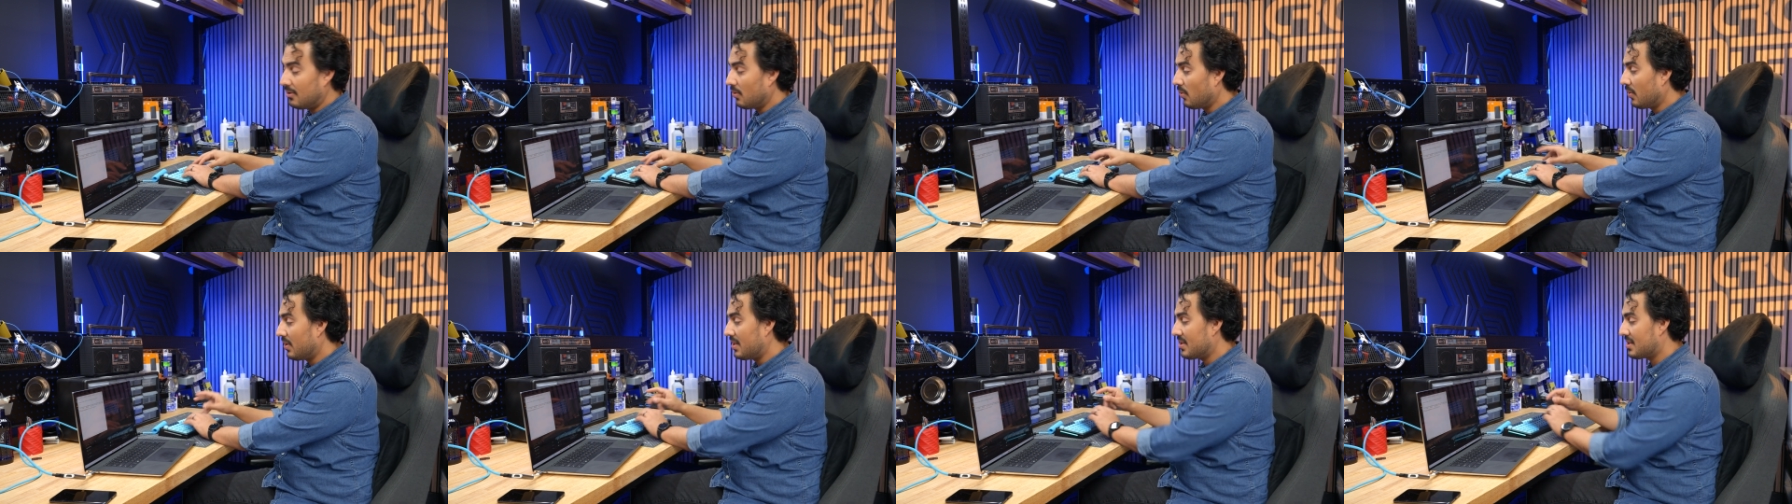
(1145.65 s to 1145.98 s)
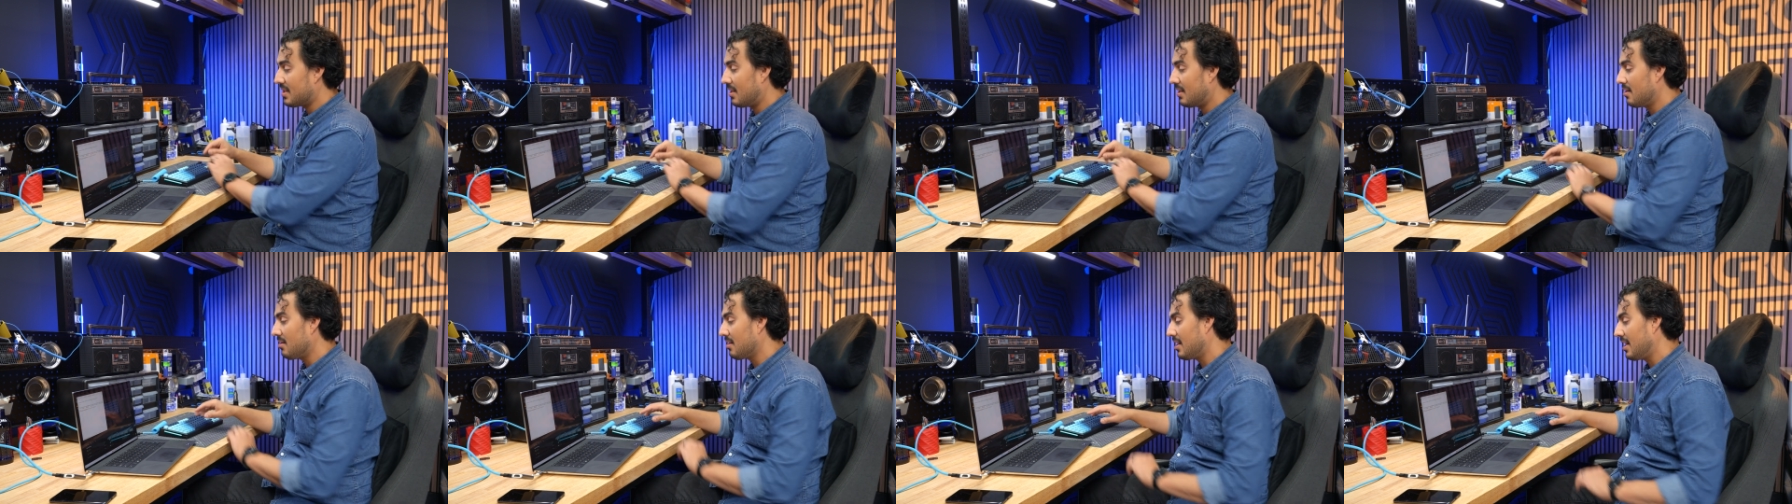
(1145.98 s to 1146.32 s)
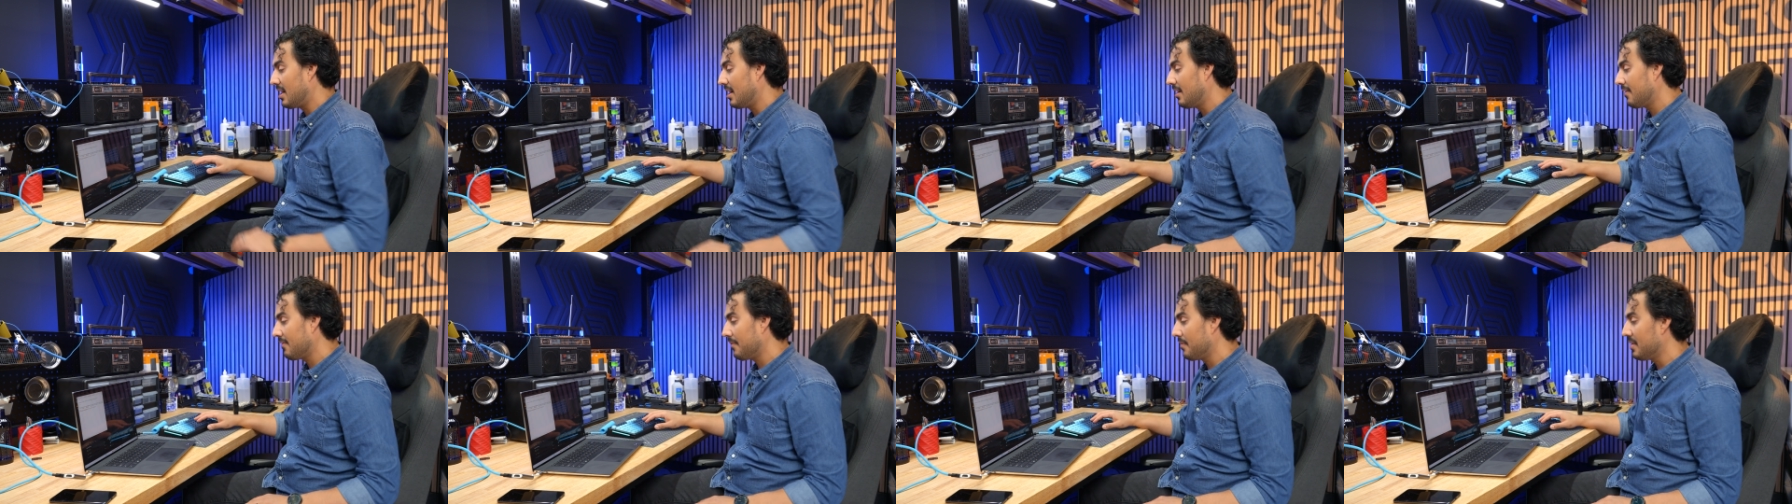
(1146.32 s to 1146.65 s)
noise that you're
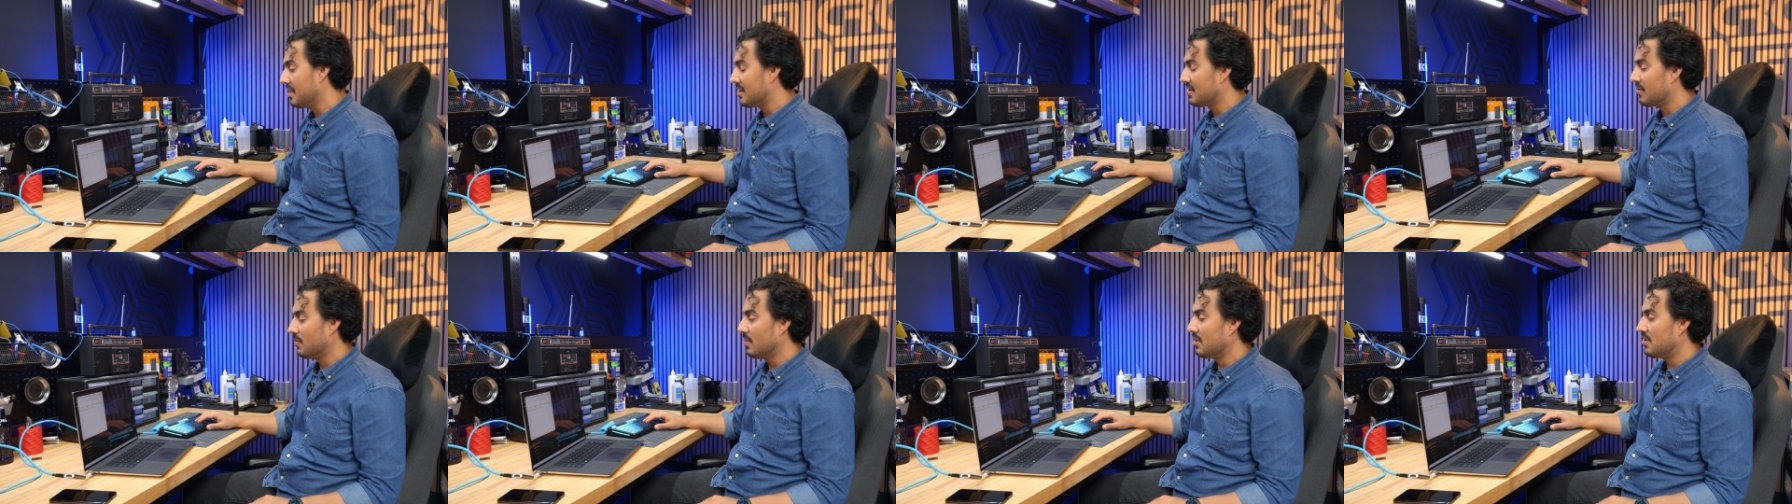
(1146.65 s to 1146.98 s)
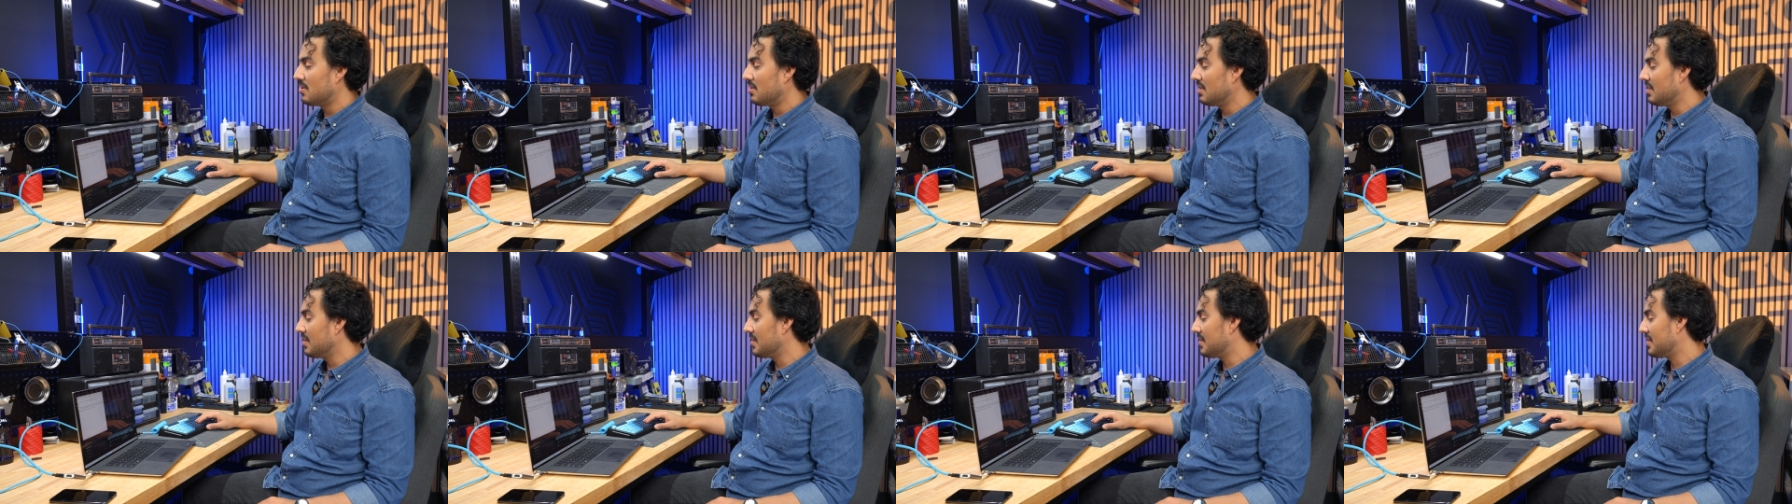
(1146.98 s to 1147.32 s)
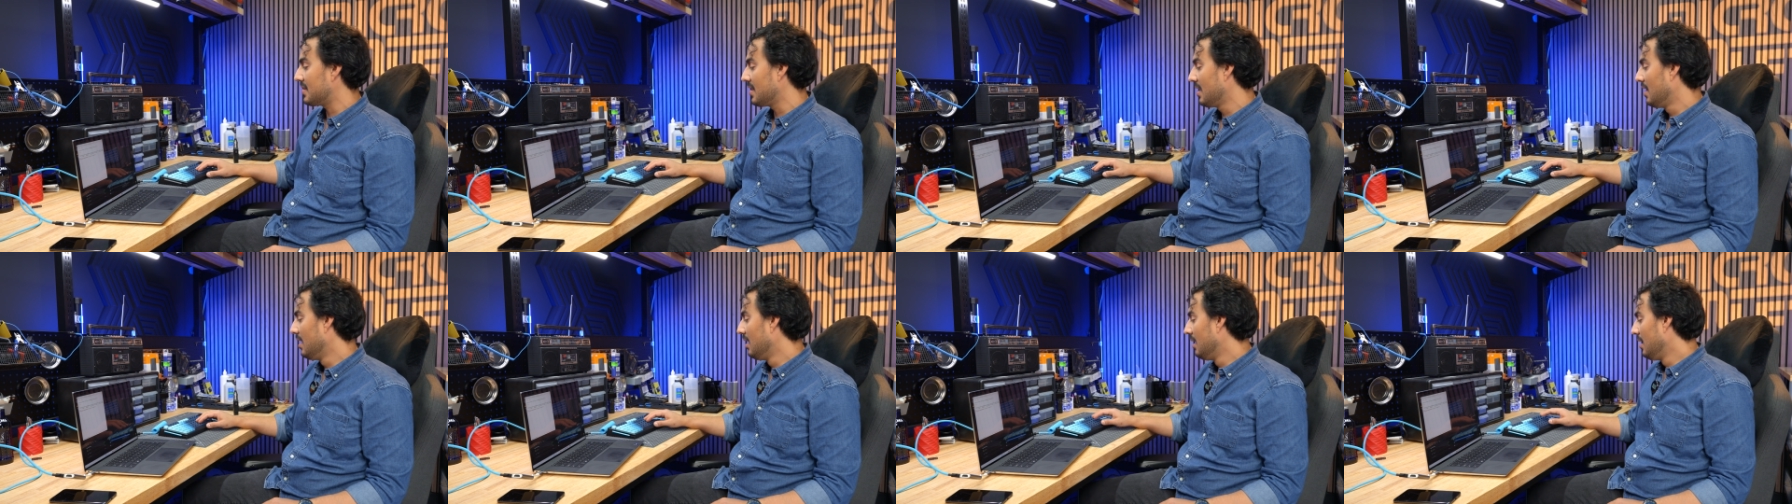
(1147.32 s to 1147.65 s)
getting from the switches.